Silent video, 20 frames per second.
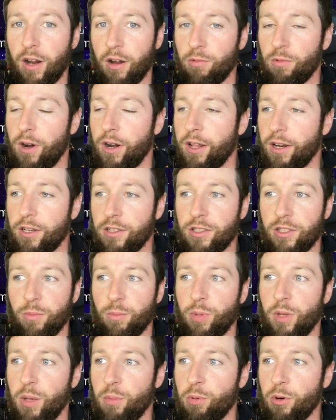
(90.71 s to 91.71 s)
I'll run into some
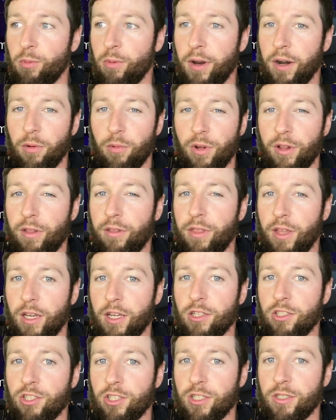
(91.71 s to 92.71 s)
people, but I really
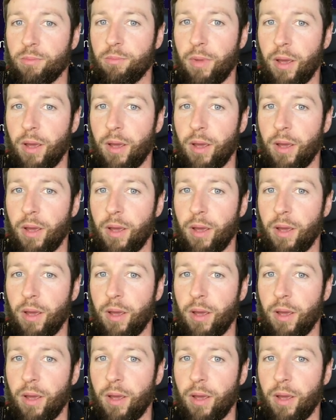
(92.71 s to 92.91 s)
think it's just